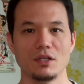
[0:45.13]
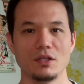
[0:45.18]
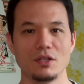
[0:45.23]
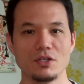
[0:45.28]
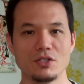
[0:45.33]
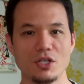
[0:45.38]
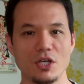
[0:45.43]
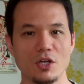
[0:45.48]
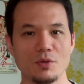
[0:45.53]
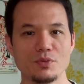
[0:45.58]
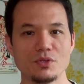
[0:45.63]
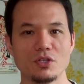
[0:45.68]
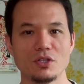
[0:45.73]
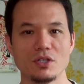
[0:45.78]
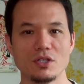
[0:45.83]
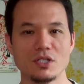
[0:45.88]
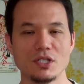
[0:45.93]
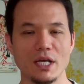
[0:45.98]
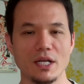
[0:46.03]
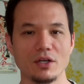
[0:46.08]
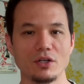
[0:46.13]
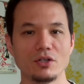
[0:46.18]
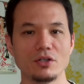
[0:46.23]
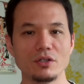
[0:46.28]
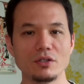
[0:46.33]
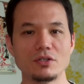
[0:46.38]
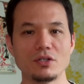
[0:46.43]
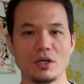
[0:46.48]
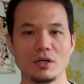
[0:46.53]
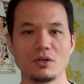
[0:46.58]
This helps to set a
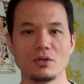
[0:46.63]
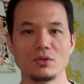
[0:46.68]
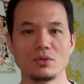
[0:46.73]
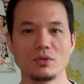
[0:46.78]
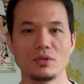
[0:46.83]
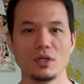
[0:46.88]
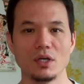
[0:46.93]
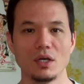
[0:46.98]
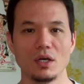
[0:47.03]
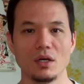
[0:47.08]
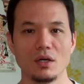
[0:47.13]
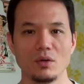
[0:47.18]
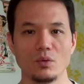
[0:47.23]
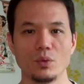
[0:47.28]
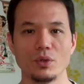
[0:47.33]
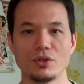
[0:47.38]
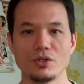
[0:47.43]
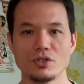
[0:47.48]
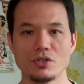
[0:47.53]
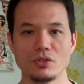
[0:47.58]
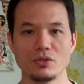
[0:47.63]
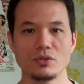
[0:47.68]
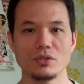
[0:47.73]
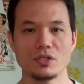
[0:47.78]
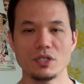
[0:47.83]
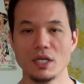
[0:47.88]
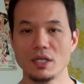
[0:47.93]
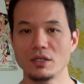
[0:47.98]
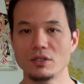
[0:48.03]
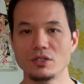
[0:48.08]
good tone with the
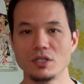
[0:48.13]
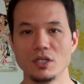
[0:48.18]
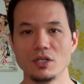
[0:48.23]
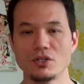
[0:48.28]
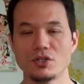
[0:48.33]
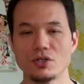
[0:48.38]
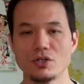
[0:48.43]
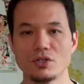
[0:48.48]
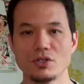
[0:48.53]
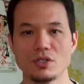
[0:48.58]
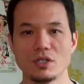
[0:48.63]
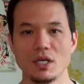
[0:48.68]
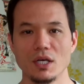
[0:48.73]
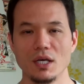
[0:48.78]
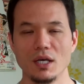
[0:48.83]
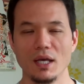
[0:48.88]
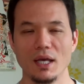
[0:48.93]
students and the teachers,